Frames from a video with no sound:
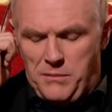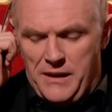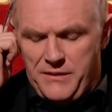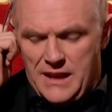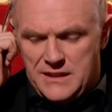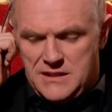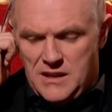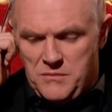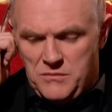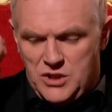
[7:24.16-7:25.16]
about that
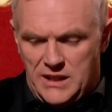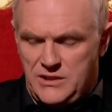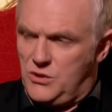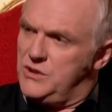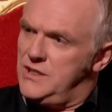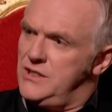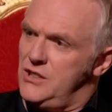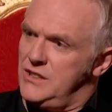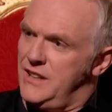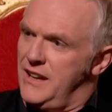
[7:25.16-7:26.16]
chilli sauce
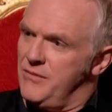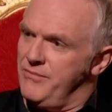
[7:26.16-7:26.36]
decision there?